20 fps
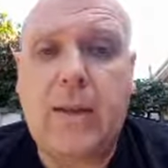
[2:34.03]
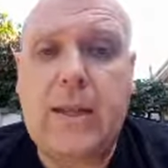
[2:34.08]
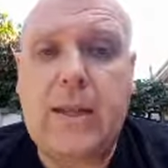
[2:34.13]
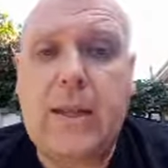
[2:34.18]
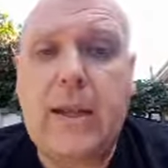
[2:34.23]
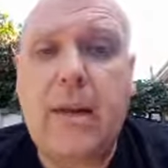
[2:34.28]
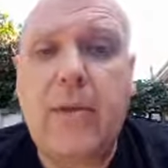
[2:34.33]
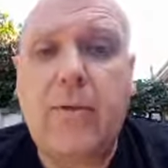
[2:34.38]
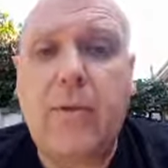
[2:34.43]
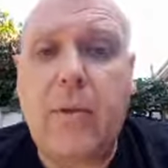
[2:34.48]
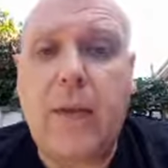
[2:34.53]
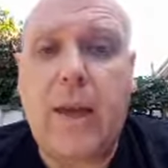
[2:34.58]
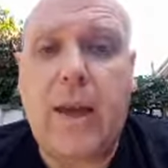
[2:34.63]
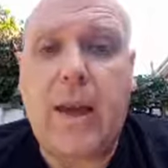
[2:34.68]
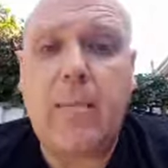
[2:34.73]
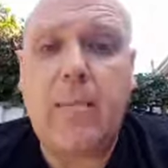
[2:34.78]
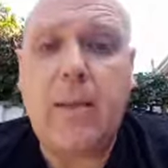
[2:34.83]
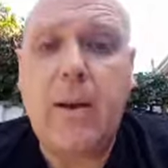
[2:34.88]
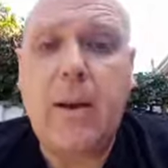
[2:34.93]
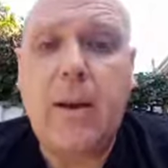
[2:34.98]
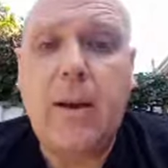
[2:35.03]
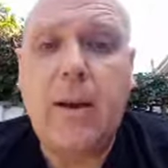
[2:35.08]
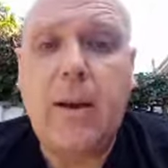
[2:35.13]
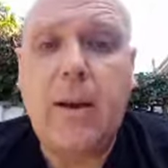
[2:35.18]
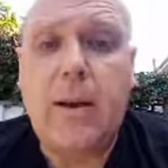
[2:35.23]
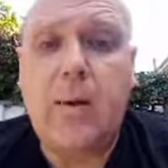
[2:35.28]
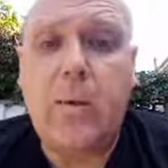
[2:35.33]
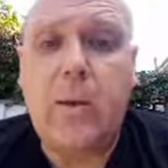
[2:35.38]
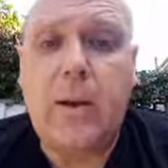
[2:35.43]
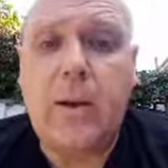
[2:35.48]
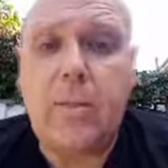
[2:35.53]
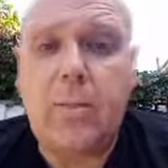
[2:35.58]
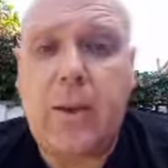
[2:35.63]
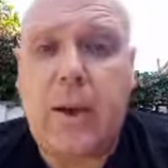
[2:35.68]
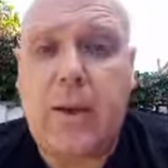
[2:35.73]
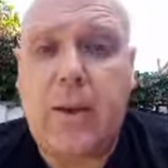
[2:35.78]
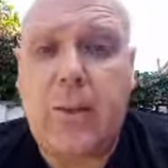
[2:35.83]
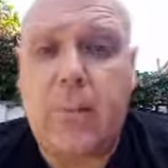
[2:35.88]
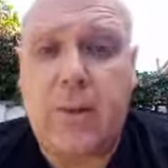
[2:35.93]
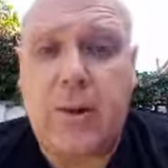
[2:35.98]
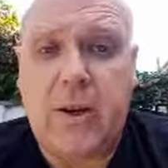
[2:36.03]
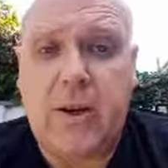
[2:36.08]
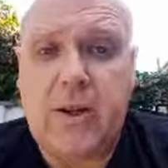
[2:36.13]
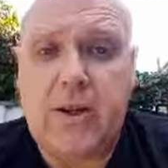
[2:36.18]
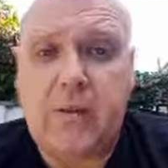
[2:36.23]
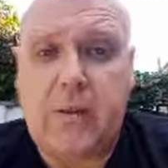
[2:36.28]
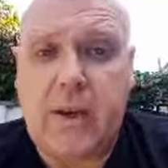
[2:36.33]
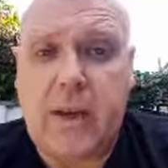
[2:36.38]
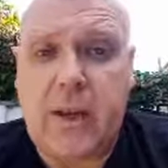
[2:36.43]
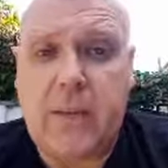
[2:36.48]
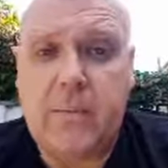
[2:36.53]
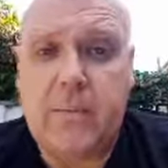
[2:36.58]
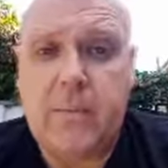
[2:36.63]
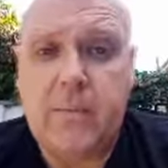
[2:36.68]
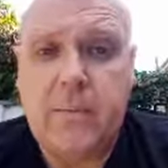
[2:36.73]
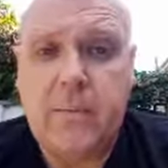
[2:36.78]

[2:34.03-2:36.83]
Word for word: sin for them. I want to pay the price for them.